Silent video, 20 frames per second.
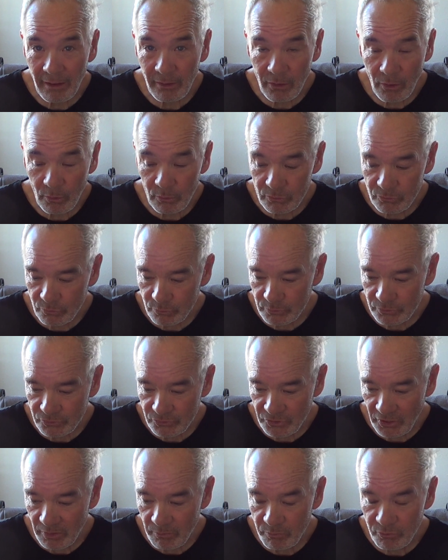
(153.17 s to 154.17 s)
go to a
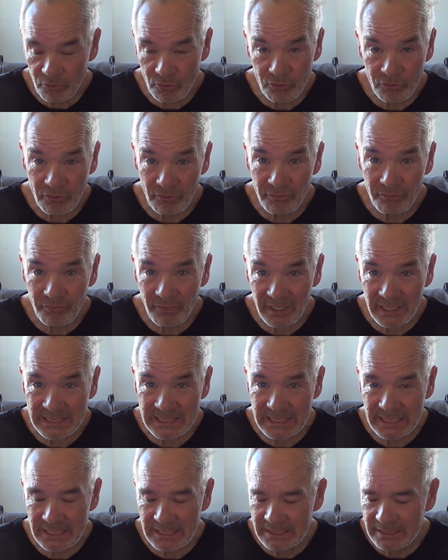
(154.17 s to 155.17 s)
seamstress to
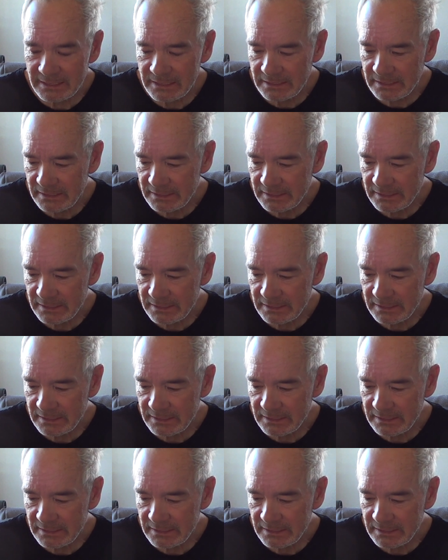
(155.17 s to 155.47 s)
fix it.